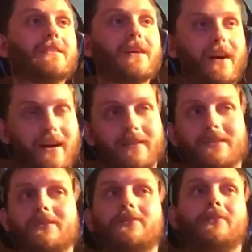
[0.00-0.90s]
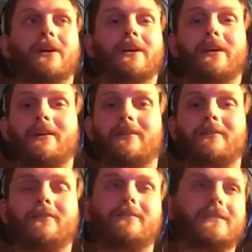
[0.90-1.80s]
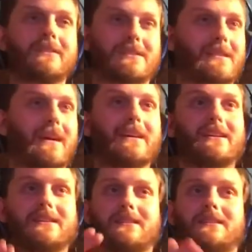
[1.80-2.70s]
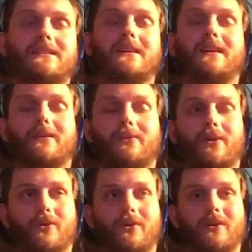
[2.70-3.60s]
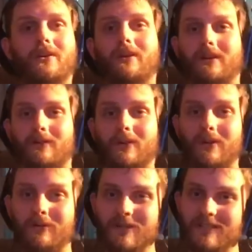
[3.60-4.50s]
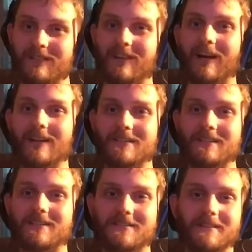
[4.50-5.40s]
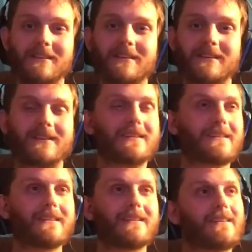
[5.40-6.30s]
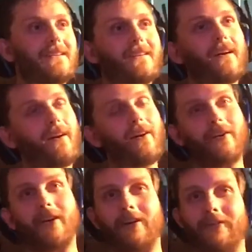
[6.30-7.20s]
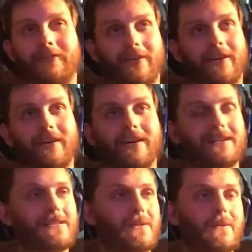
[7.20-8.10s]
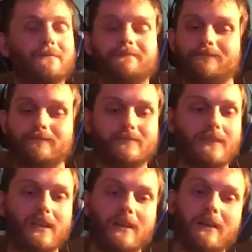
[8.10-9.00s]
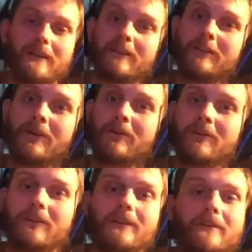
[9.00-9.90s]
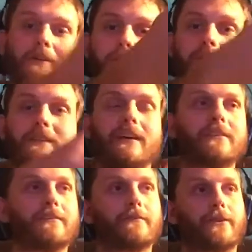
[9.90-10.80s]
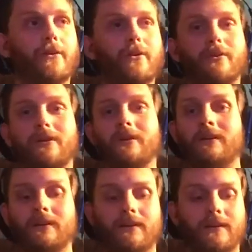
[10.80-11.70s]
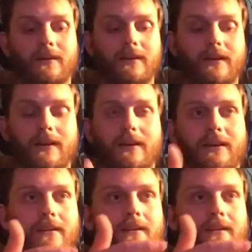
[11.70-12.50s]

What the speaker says: I can tell you right now, it's sinus, it's not Corona. Well, we still gotta send you in. All right, fine. So, then you go get tested for Corona, and